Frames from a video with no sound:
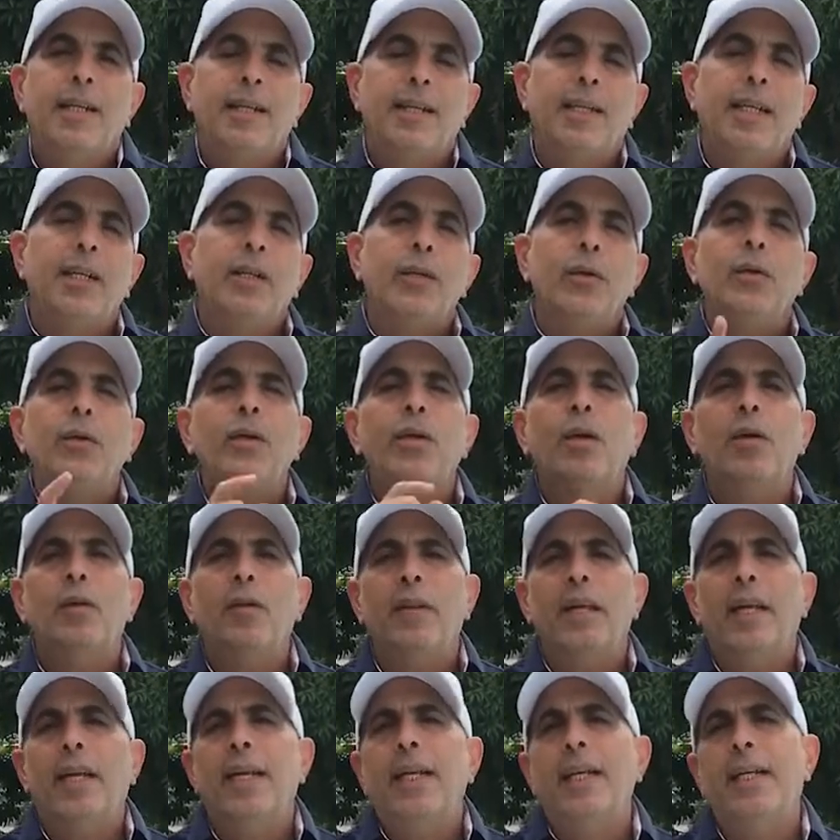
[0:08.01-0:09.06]
Did you
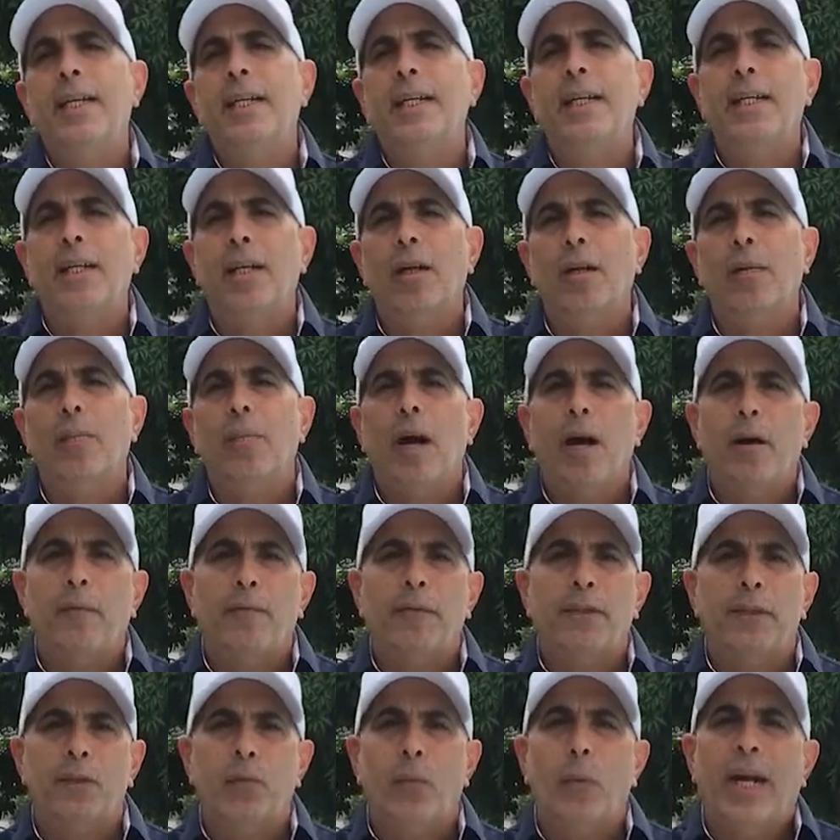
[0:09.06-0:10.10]
know that Liguanea Club
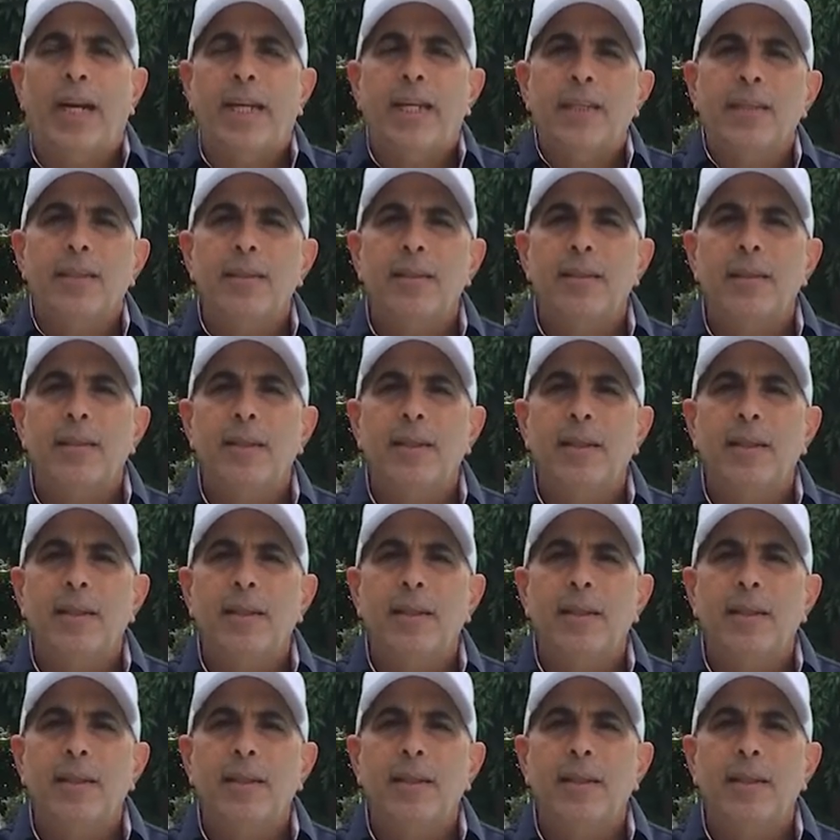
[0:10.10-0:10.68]
offers weddings